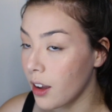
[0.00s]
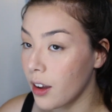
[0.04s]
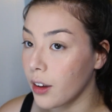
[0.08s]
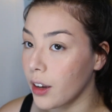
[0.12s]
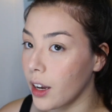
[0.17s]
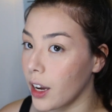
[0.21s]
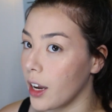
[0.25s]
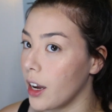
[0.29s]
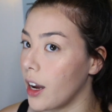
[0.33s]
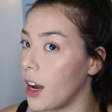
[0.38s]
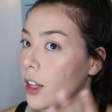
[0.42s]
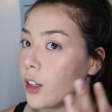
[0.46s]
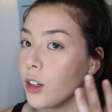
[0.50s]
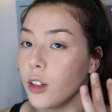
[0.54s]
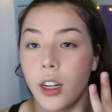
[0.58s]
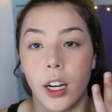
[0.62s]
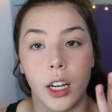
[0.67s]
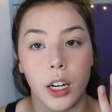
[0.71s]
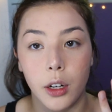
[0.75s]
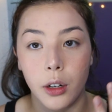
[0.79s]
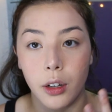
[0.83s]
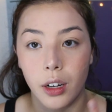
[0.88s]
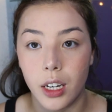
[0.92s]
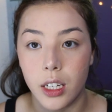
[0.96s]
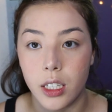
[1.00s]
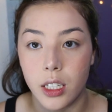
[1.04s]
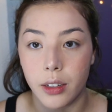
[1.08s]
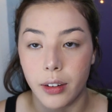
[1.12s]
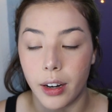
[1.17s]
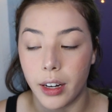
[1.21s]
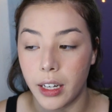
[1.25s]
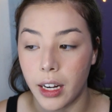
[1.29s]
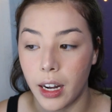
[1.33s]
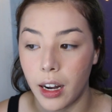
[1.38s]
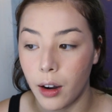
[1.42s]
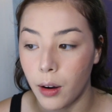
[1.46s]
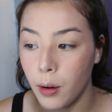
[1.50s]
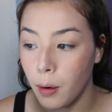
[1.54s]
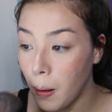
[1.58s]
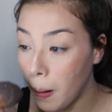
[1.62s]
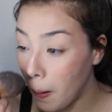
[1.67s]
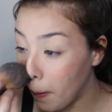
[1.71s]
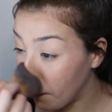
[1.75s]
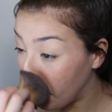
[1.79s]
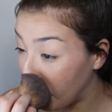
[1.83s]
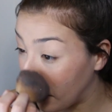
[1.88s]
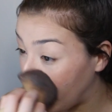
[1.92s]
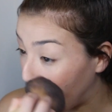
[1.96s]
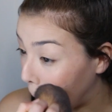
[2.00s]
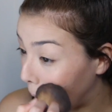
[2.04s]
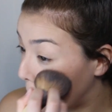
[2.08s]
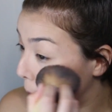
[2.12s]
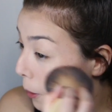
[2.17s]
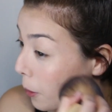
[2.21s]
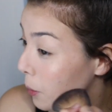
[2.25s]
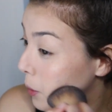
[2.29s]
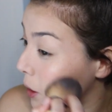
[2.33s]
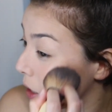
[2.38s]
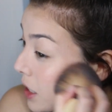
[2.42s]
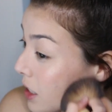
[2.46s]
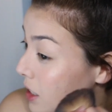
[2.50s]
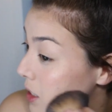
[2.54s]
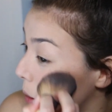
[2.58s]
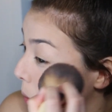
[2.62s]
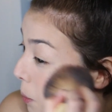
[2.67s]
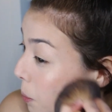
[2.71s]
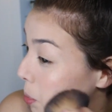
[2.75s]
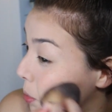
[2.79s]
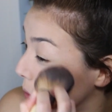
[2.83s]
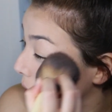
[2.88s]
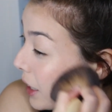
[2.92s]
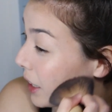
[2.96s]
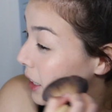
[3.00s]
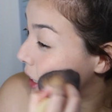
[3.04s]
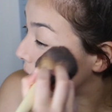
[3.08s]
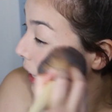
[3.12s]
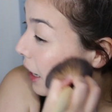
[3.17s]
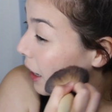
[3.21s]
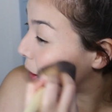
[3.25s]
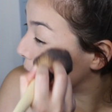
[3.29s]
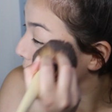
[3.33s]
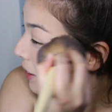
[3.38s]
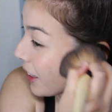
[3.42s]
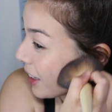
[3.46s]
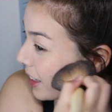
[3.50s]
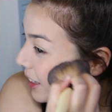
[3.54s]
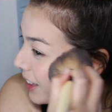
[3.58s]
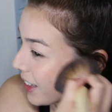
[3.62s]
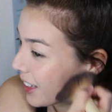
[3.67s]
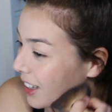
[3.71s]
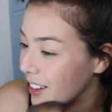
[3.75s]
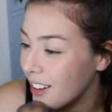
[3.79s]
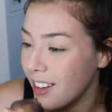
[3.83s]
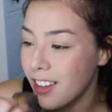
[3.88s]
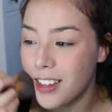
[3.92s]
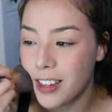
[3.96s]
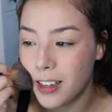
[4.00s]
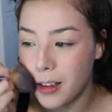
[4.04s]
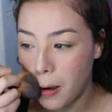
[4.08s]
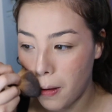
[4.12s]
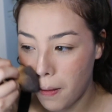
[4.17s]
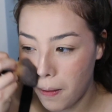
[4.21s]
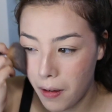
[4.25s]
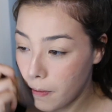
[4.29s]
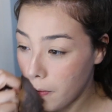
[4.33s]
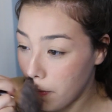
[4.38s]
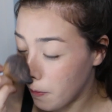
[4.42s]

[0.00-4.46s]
Okay, I look kind of crazy right now, but I always blend it out like this.